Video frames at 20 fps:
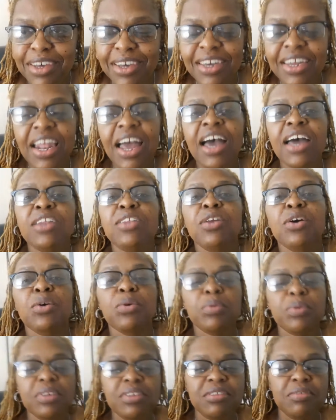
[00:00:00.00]
good. I
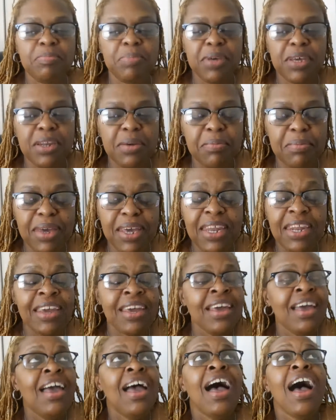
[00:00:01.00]
know it's been a
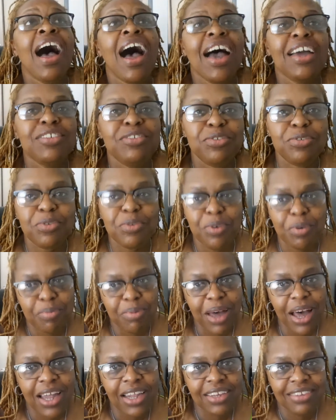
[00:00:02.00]
minute. I do
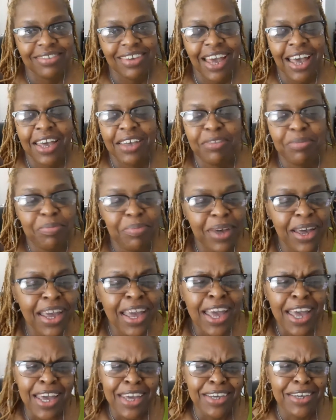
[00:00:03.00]
apologize,
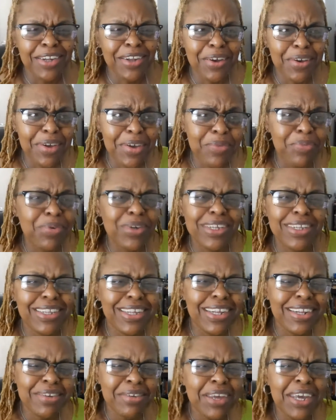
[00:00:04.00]
but you know, it
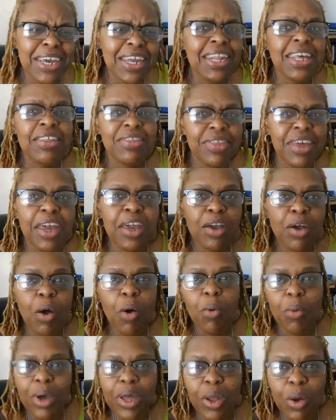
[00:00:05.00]
wasn't anything
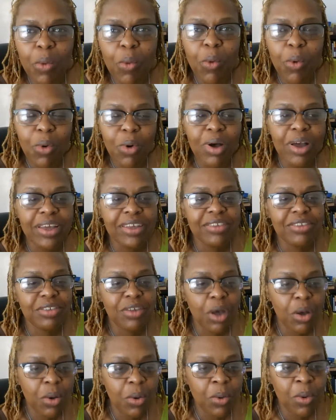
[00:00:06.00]
going on.
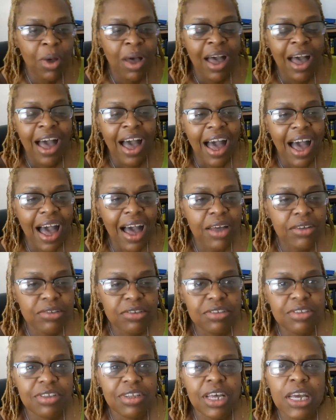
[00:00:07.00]
So I
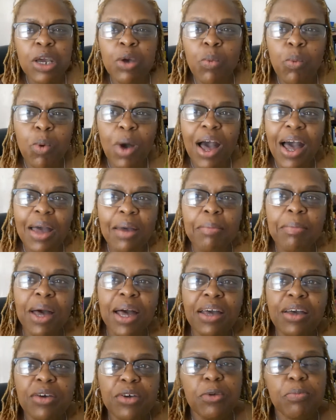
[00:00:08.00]
was just like, why
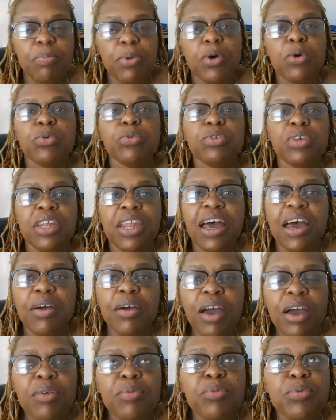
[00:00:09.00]
am I going to post? And
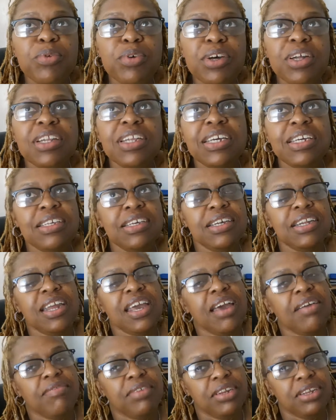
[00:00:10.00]
I really
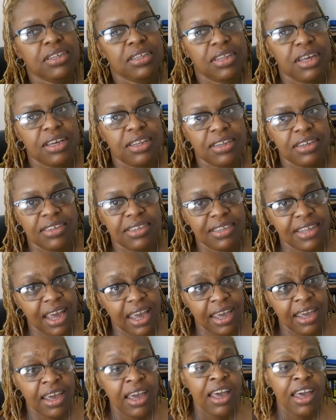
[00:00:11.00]
didn't have anything to
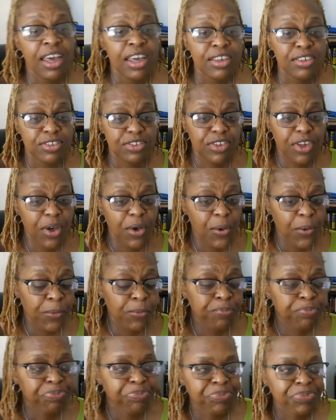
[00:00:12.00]
say.
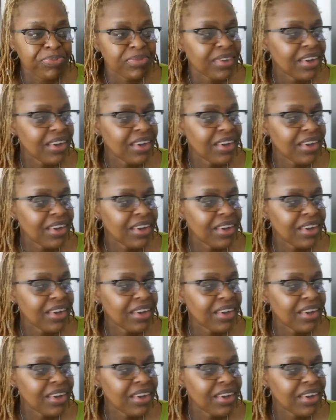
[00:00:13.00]
So